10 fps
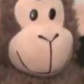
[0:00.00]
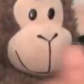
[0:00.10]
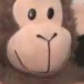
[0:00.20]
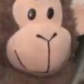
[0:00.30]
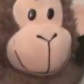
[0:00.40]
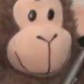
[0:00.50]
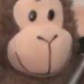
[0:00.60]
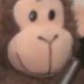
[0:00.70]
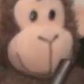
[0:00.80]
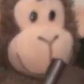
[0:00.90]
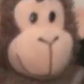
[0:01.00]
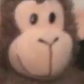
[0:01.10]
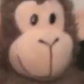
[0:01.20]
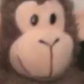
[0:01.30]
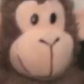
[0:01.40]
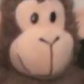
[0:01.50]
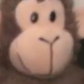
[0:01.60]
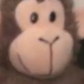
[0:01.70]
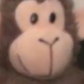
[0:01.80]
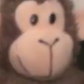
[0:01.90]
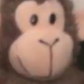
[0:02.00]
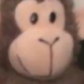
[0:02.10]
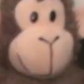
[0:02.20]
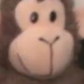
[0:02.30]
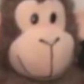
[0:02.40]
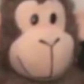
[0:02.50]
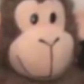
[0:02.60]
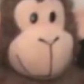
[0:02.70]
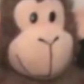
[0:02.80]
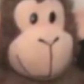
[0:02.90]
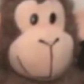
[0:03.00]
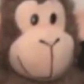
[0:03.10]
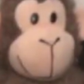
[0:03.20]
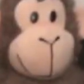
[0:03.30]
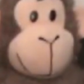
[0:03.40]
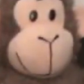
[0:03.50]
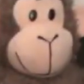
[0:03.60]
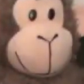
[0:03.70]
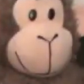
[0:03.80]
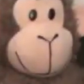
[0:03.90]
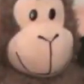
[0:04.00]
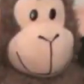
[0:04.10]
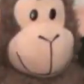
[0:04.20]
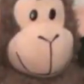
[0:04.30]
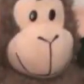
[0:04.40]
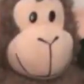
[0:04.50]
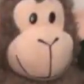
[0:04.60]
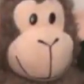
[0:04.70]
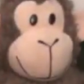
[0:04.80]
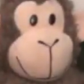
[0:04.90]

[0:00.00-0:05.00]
(not speaking)